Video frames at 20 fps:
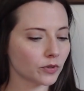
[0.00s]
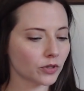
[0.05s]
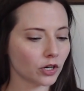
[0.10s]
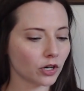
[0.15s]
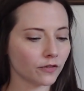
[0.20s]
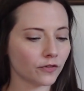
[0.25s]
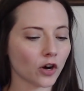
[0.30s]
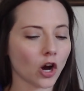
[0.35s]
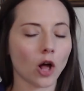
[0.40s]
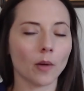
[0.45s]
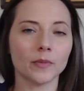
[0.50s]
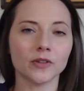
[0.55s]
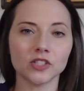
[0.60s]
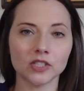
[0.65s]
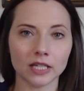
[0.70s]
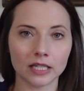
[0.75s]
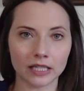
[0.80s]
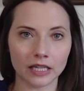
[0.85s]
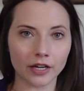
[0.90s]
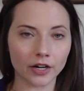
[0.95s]
with her for almost
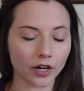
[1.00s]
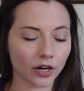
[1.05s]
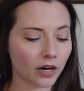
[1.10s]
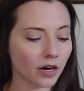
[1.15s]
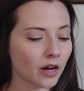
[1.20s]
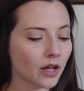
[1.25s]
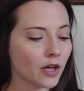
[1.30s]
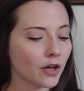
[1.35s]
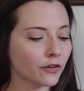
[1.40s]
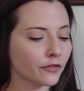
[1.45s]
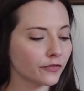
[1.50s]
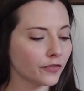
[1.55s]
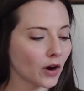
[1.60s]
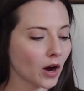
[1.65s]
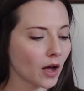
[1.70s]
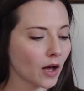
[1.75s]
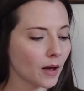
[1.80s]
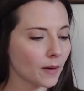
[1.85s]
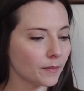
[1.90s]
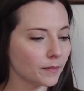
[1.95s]
a year
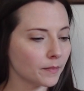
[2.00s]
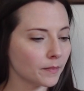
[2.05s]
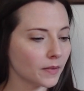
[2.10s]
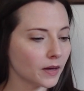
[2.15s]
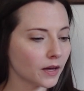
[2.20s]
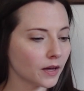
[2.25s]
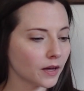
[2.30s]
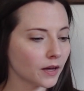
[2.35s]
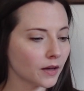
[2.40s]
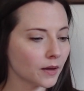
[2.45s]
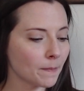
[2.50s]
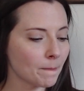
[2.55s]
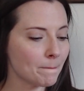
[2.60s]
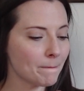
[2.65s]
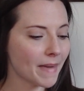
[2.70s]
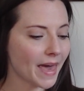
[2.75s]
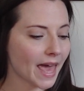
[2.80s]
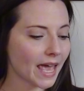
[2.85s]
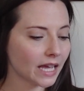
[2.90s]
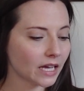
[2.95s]
from
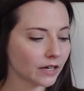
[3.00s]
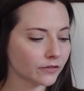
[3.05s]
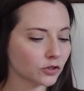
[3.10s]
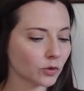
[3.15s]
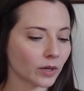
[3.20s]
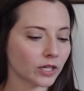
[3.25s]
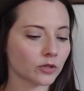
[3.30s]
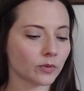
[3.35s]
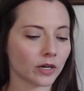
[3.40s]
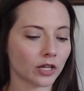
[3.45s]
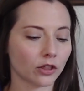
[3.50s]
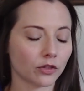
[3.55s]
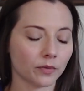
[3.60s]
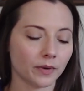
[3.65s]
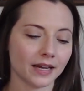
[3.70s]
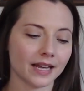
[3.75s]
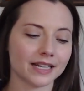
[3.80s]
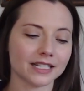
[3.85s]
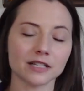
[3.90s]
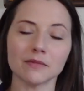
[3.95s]
May of
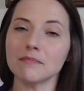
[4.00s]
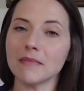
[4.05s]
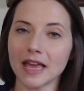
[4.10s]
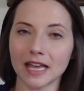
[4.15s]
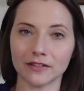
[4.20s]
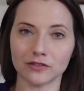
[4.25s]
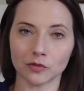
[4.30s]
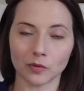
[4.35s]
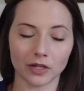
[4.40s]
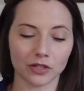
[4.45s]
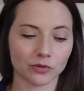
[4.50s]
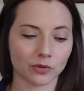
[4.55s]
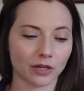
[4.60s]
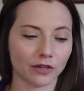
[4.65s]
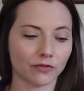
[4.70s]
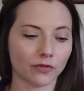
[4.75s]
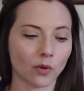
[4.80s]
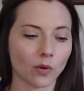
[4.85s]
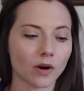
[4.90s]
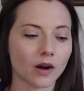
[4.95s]
2023 into May of
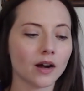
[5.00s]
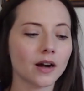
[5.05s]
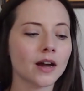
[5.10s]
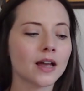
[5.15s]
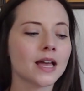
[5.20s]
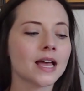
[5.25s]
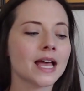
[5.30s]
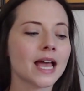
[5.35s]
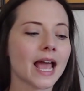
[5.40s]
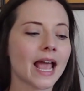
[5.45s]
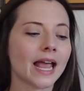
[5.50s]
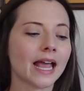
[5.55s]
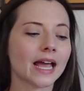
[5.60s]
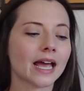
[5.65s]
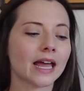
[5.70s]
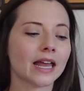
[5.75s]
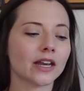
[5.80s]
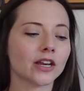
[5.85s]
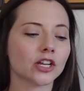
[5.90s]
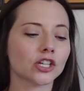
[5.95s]
2024.
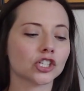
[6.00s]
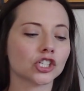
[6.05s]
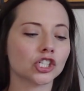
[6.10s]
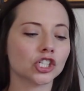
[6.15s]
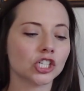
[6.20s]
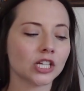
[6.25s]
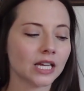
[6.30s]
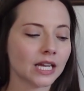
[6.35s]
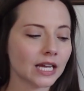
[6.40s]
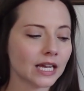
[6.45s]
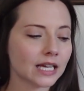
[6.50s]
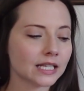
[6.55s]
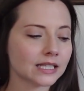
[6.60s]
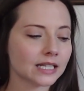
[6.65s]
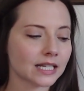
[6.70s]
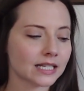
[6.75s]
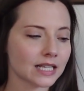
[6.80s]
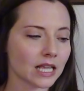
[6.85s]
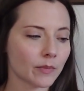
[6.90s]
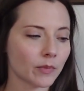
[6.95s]
And she is an
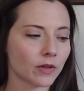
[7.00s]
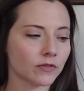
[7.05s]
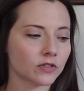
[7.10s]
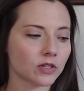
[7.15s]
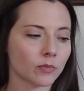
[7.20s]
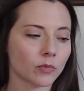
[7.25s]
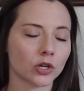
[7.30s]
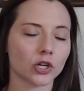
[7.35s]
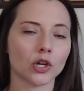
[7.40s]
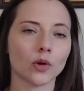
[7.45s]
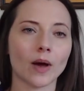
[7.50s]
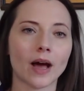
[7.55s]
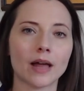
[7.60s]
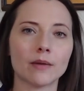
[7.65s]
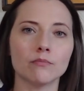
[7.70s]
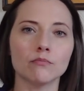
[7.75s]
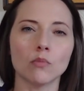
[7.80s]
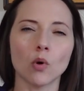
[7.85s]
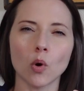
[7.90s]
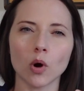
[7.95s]
example of someone who
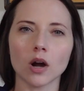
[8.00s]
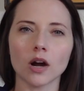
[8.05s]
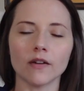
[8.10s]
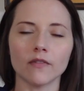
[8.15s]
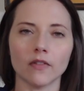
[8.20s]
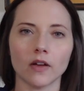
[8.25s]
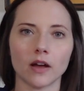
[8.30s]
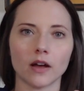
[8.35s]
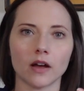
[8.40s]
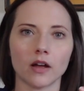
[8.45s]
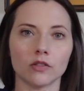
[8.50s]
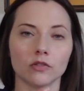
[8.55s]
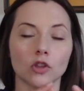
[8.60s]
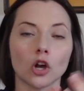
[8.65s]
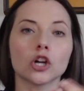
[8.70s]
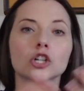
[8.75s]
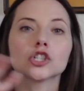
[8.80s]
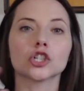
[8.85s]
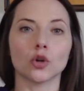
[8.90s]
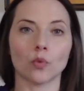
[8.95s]
had more of a
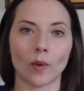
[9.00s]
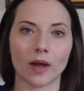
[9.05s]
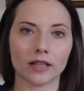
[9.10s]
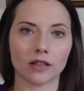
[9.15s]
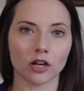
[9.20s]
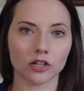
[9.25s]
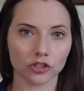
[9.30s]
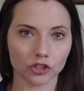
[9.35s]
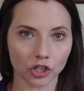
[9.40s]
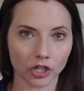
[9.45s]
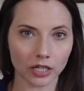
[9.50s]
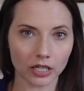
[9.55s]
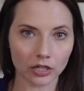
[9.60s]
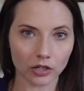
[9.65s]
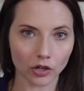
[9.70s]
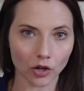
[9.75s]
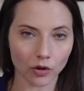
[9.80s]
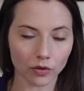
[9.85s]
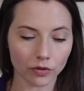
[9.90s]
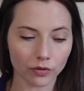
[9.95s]
larger weight loss journey to
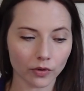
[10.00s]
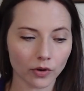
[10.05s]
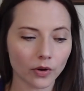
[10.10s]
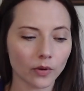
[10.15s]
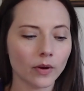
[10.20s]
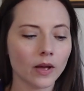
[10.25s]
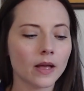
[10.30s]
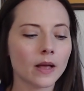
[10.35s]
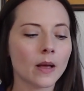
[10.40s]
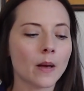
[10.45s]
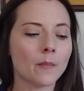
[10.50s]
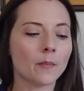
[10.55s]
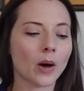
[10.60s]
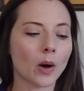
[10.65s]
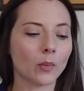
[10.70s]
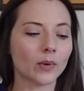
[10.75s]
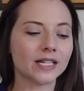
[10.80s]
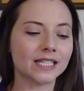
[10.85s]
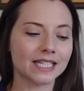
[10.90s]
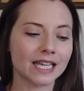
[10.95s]
go through,
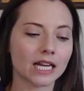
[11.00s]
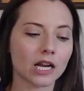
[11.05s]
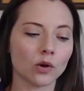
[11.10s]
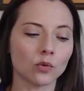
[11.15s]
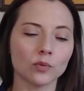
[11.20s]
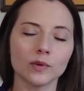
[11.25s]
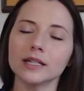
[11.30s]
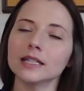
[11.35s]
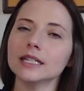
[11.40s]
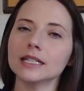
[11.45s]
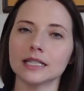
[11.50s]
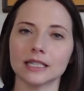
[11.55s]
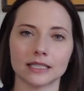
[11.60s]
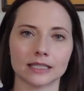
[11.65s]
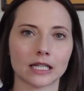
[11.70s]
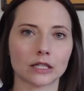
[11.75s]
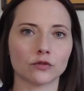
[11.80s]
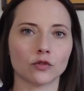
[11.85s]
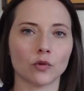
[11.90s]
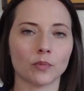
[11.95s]
but we did a really
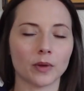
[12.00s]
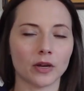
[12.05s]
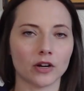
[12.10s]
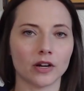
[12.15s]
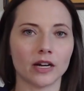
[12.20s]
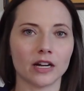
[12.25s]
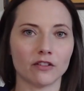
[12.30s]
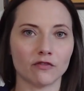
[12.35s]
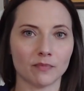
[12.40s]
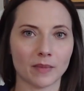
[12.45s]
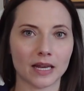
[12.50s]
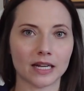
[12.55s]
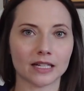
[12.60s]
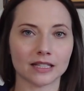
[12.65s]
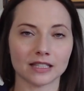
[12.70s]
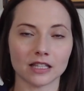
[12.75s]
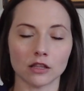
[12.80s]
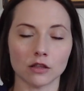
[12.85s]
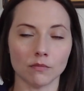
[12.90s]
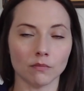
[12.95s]
successful period of
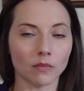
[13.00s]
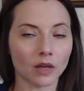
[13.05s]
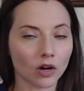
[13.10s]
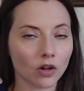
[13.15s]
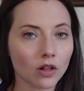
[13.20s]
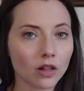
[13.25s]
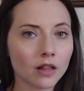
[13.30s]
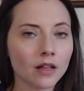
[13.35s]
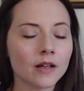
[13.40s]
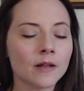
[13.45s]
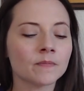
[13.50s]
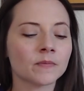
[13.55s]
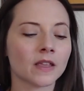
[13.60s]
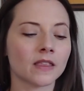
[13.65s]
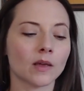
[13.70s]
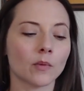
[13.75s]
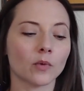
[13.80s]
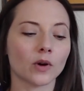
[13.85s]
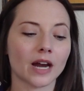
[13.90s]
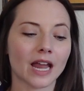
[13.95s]
maintenance in the middle. And
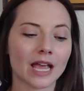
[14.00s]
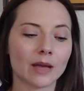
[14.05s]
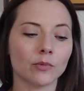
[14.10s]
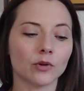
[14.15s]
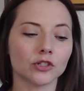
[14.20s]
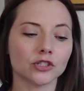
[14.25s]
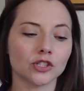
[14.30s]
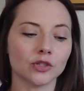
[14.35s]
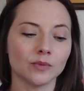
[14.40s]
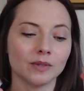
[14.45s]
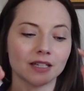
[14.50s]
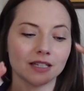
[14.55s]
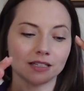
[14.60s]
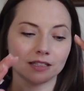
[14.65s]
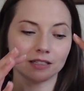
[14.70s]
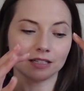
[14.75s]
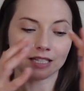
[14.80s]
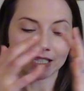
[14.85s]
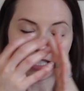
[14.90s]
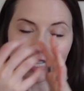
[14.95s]
then we're able to
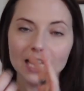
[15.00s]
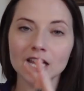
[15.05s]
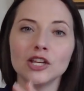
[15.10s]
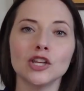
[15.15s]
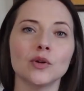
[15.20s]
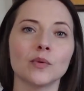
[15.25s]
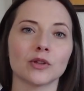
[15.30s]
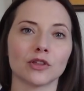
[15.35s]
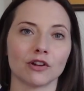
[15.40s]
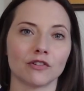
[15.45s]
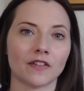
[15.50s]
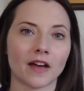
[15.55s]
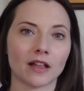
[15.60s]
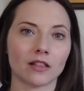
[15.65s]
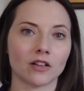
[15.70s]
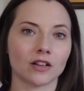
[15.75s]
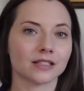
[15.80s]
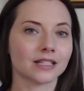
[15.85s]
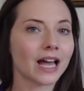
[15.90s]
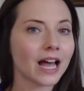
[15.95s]
continue with her fat
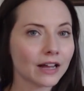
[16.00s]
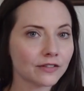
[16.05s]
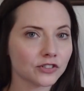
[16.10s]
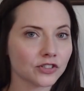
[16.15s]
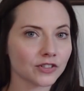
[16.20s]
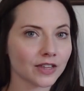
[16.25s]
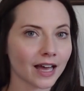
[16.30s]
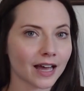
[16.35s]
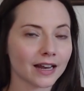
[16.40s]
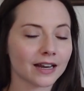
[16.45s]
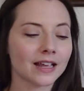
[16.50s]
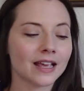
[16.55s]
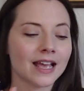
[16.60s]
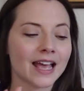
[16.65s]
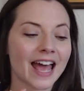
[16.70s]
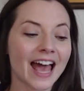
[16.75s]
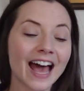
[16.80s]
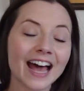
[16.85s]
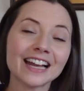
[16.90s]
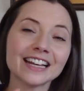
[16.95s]
loss after that
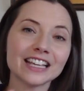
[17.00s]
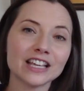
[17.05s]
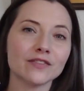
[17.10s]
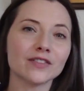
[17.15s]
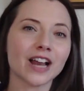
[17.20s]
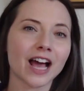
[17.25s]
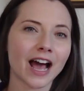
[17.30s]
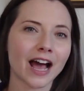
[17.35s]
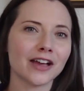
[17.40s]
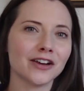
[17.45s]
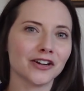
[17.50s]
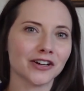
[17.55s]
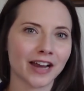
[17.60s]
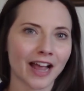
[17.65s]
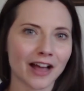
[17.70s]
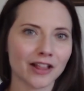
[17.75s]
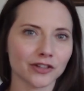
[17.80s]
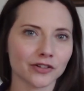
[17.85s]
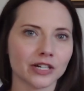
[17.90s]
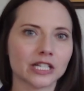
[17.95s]
at even higher
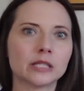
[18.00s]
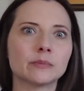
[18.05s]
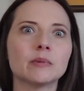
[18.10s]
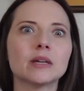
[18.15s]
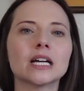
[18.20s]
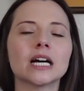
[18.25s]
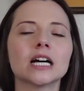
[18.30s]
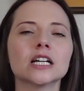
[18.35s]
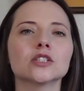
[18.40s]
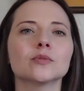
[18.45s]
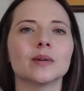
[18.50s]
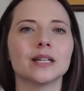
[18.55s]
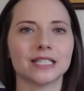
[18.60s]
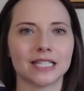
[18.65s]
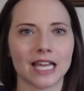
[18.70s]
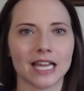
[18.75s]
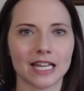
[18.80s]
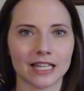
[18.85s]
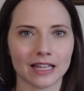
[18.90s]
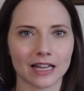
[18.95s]
calories because we had
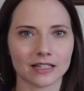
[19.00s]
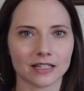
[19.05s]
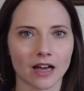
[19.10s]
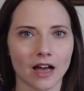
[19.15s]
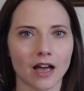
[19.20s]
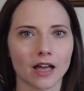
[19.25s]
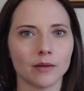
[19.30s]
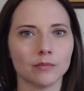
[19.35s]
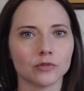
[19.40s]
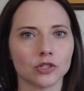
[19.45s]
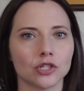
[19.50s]
taken that time